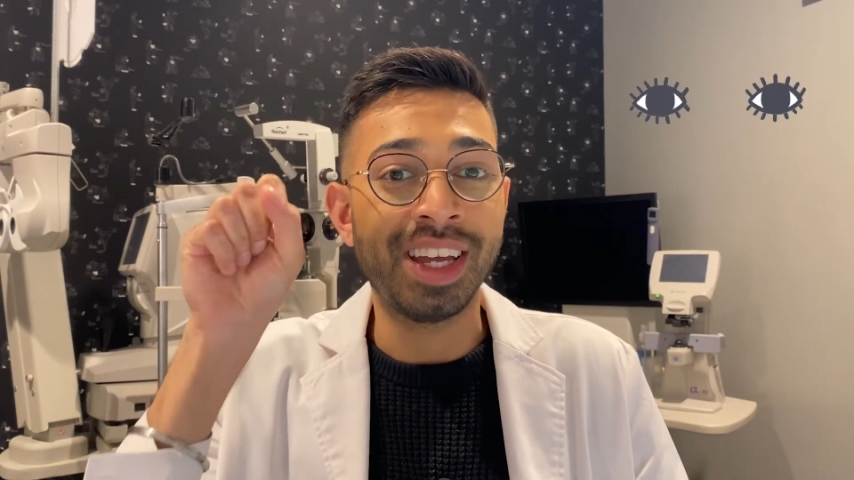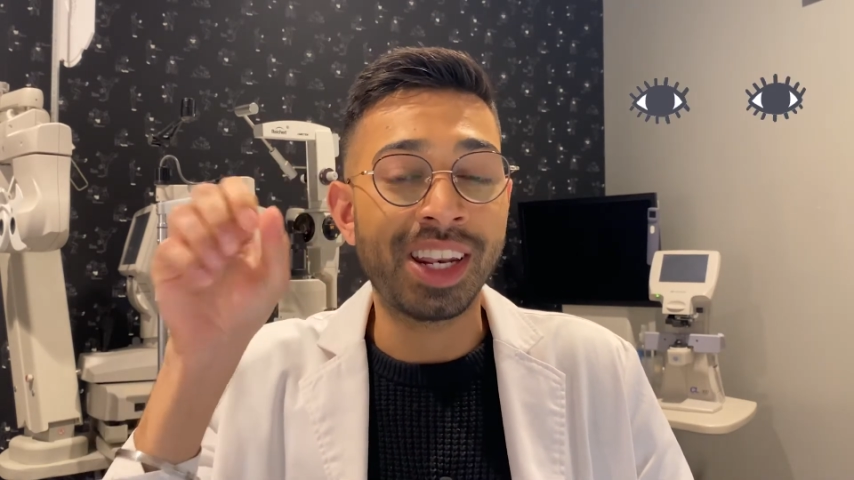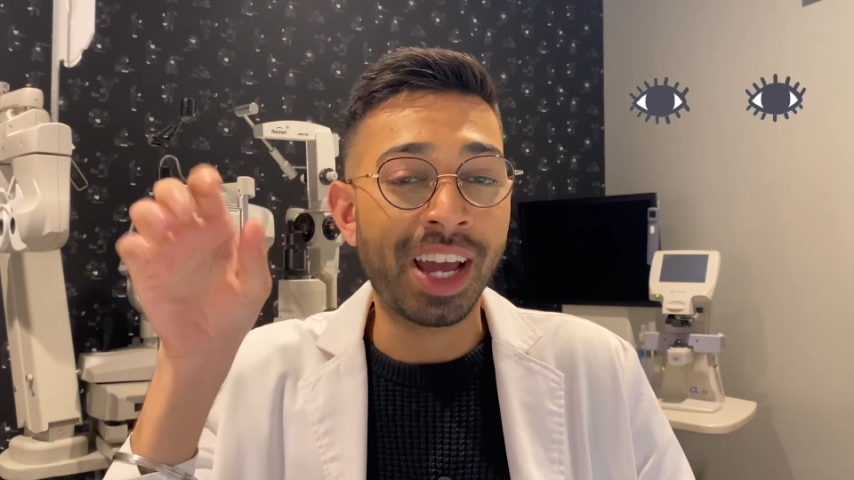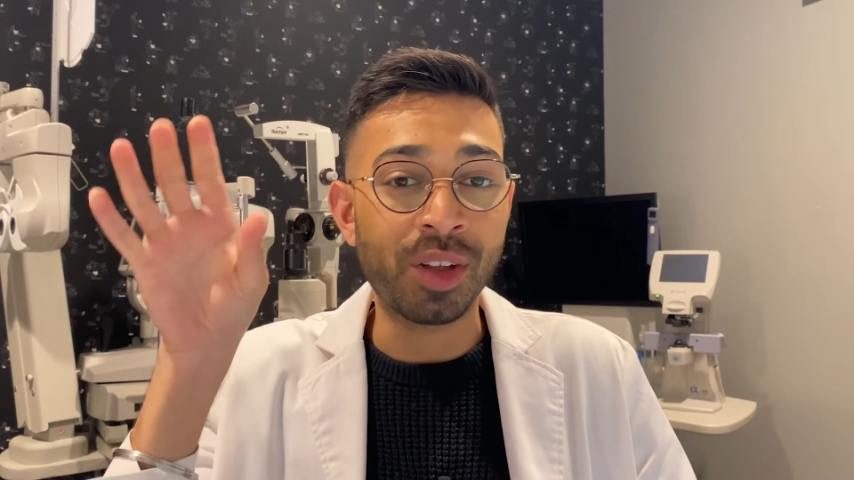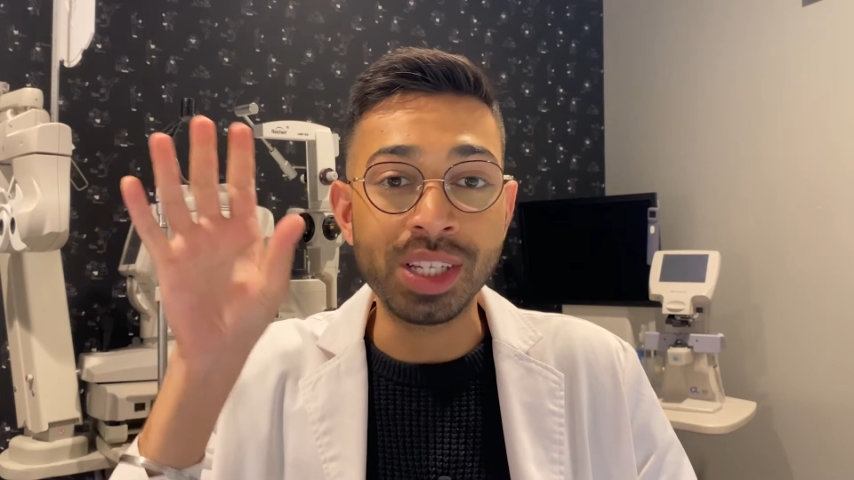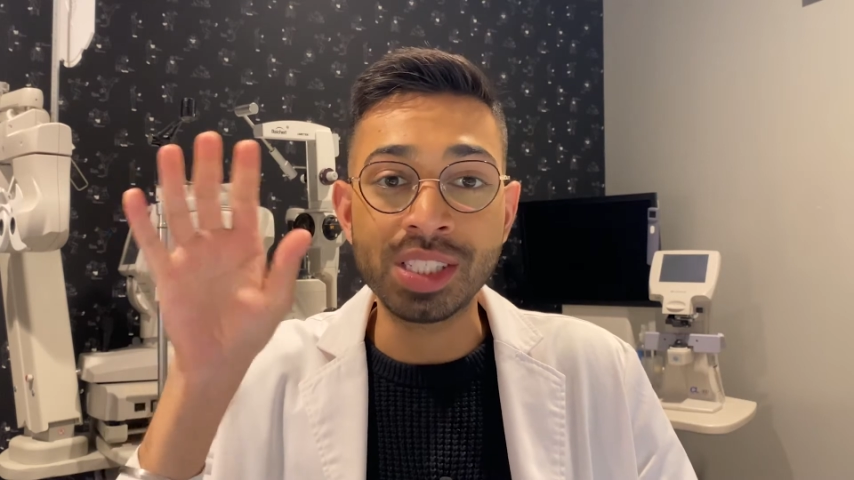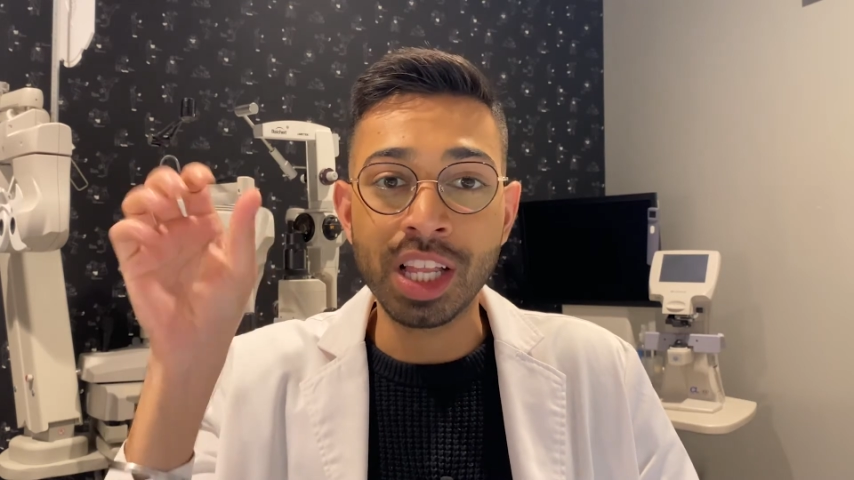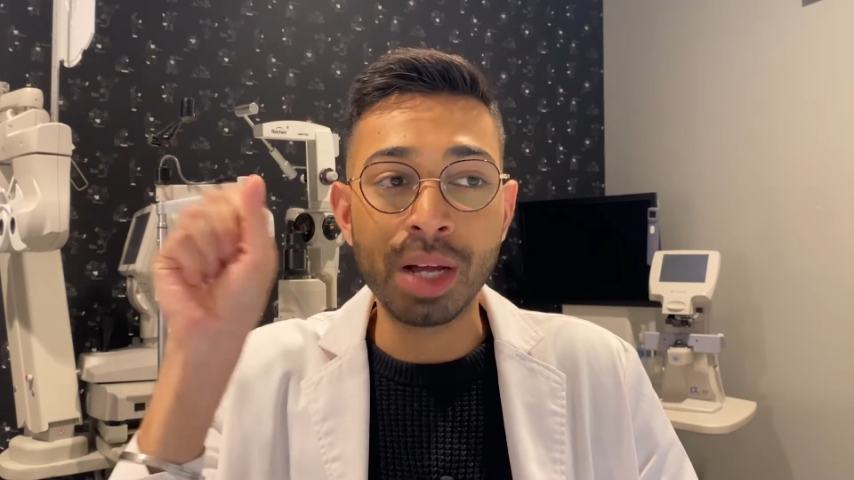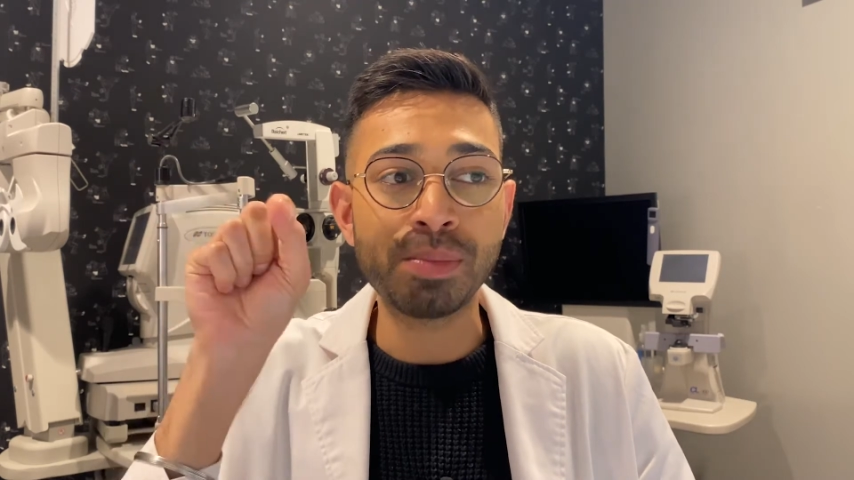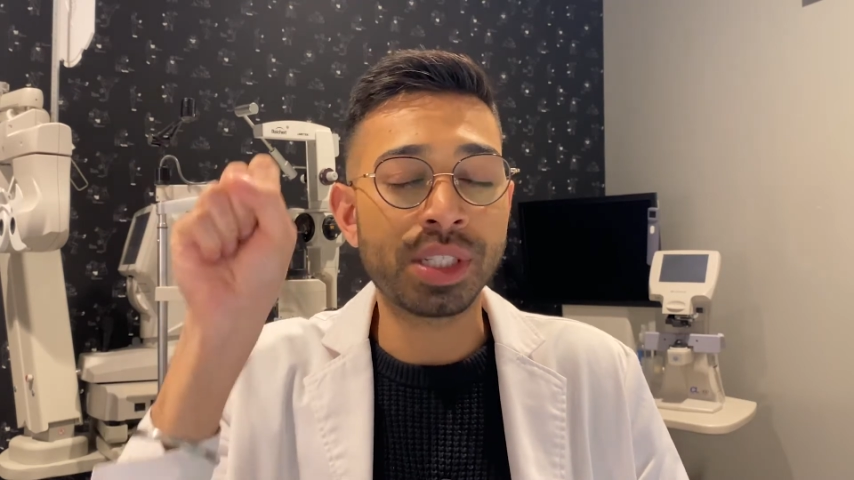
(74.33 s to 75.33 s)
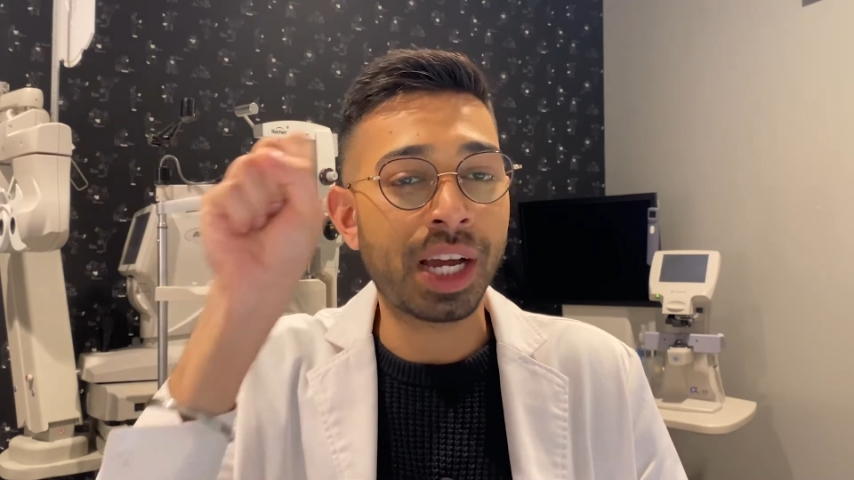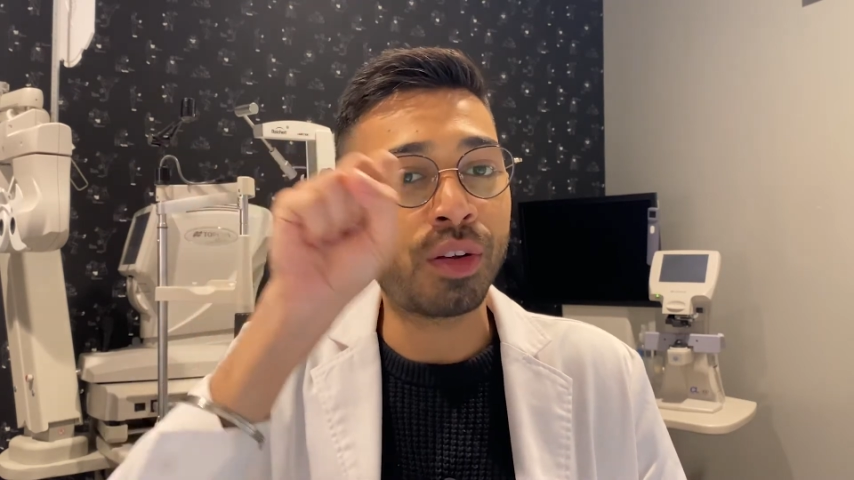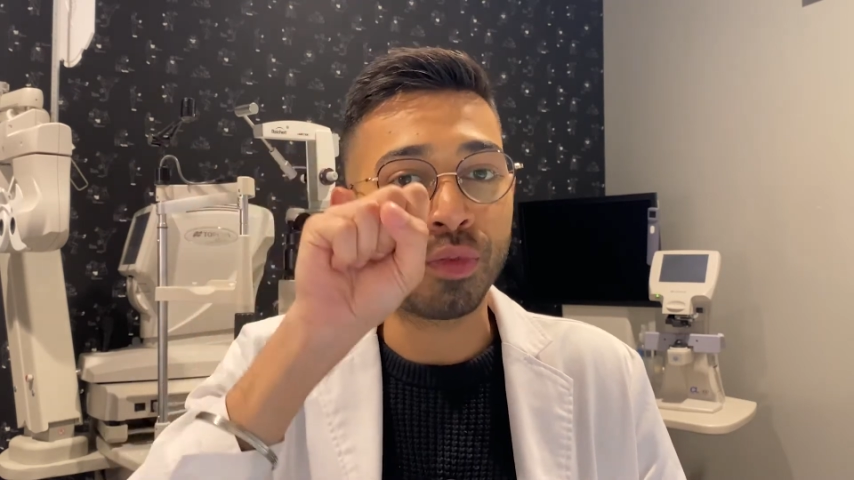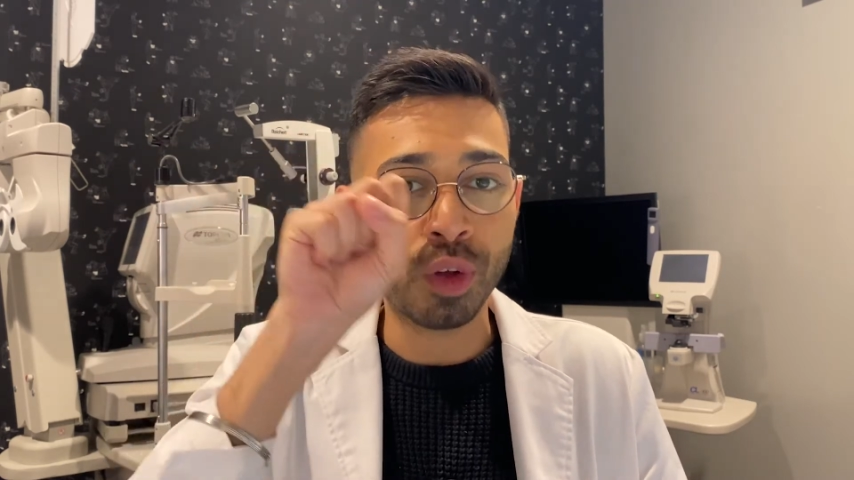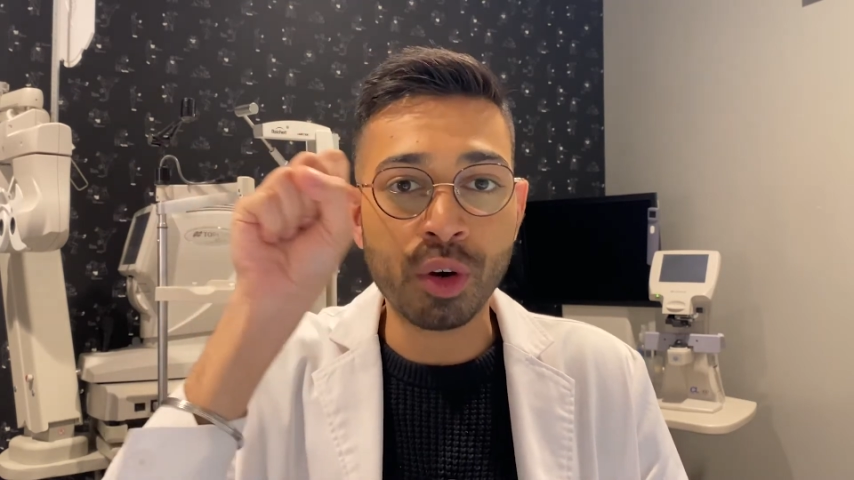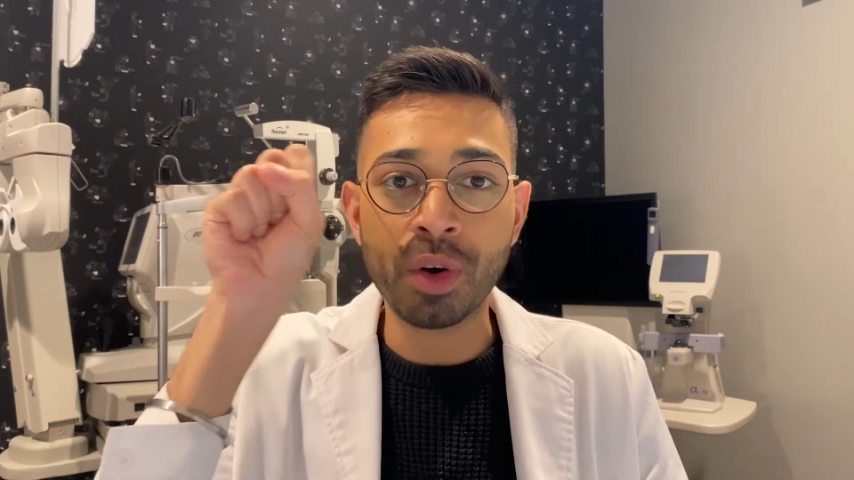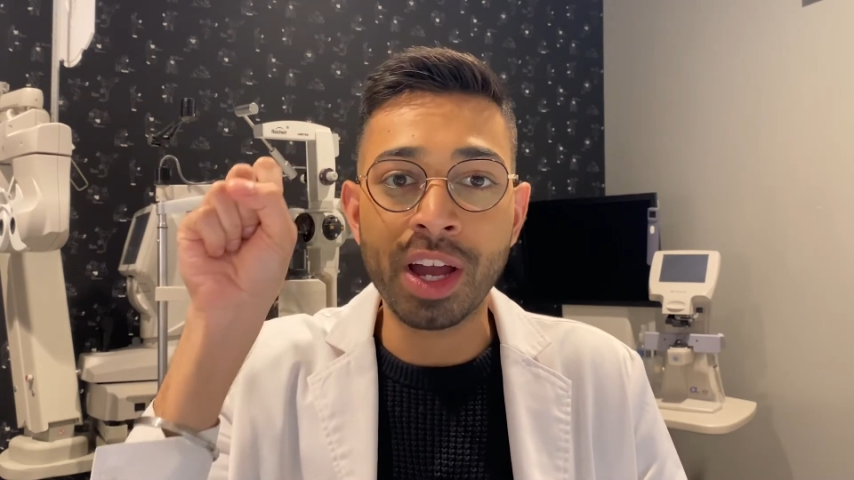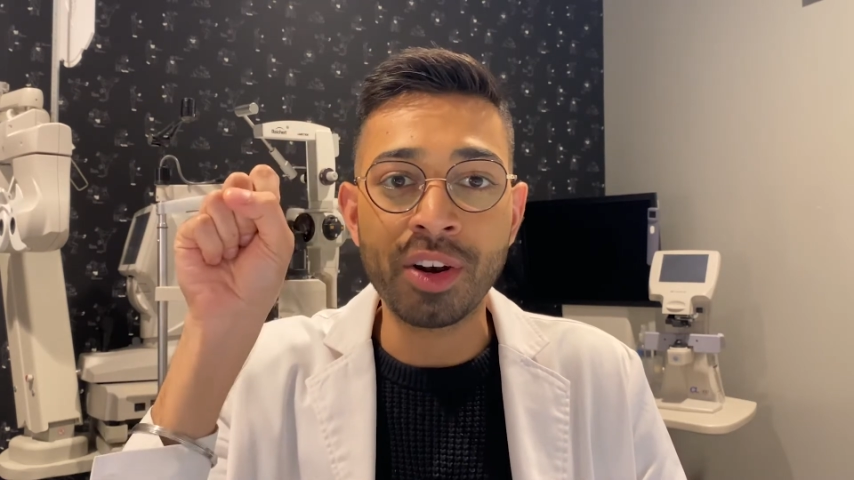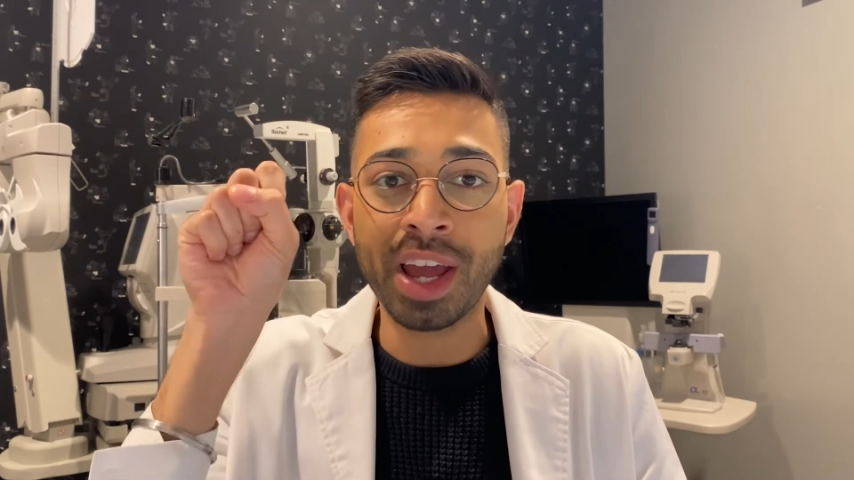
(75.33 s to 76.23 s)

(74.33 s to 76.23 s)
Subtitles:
Now these clumps kind of float around,